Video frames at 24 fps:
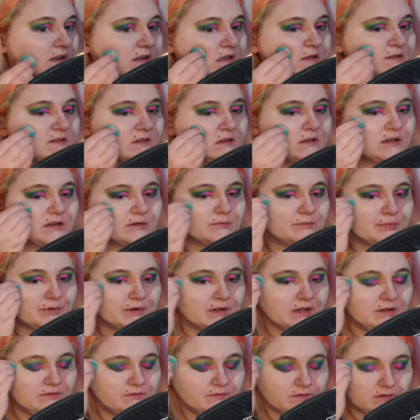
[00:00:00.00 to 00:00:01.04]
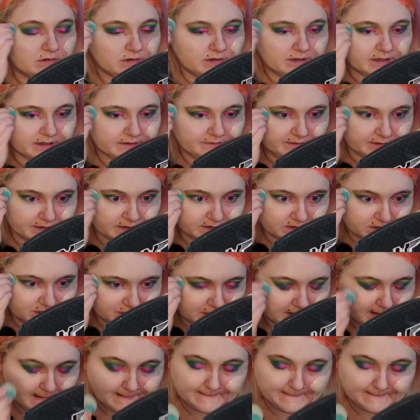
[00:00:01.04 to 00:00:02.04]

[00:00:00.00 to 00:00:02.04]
it is looking pretty full coverage.